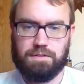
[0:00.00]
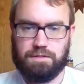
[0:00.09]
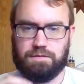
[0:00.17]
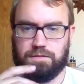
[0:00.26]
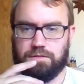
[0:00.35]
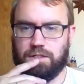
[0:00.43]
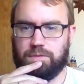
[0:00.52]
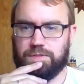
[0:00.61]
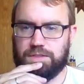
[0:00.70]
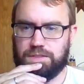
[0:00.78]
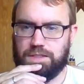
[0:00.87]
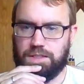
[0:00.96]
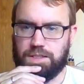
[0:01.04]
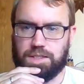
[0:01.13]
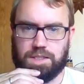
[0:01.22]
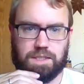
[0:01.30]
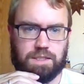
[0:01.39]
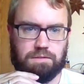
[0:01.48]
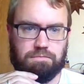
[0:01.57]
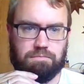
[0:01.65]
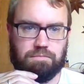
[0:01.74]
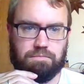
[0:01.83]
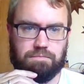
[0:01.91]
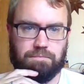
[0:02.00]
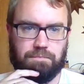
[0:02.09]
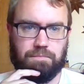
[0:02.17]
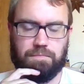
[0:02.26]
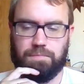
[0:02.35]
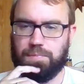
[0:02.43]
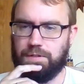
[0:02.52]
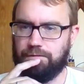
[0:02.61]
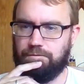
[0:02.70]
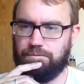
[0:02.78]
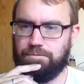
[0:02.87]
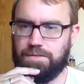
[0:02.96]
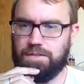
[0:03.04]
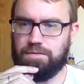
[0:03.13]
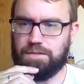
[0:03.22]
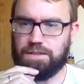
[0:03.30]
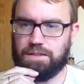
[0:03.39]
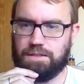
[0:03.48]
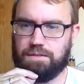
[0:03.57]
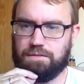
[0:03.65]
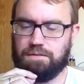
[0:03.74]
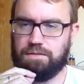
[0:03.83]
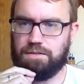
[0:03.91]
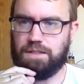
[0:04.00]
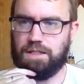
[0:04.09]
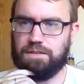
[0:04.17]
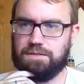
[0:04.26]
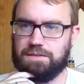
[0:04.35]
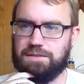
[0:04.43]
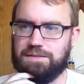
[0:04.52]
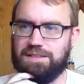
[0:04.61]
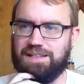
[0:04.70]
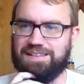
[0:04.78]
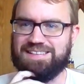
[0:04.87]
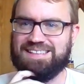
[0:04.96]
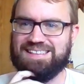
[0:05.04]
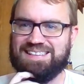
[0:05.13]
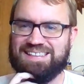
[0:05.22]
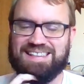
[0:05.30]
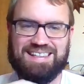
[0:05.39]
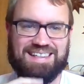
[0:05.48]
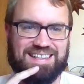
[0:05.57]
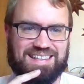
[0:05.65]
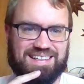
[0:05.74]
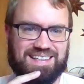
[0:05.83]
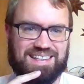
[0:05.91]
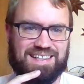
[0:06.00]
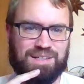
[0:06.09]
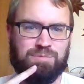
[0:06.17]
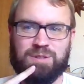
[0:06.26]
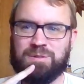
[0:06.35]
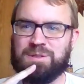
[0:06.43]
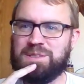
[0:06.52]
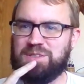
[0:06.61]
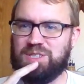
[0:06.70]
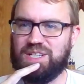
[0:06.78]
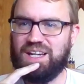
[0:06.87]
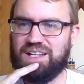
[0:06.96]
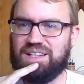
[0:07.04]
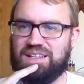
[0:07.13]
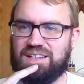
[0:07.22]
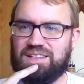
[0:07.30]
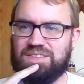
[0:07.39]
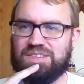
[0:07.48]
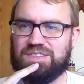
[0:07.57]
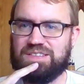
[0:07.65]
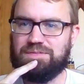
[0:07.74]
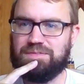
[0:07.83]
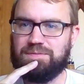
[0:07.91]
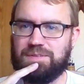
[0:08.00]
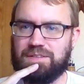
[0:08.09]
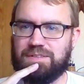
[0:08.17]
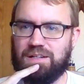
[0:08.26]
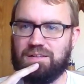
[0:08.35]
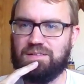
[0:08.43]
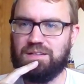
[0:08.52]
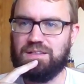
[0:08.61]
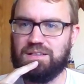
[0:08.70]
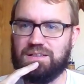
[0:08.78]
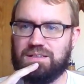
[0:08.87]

Still got a mistake, but I feel like that is a good guess. I might run a check and just see if what I've got wrong.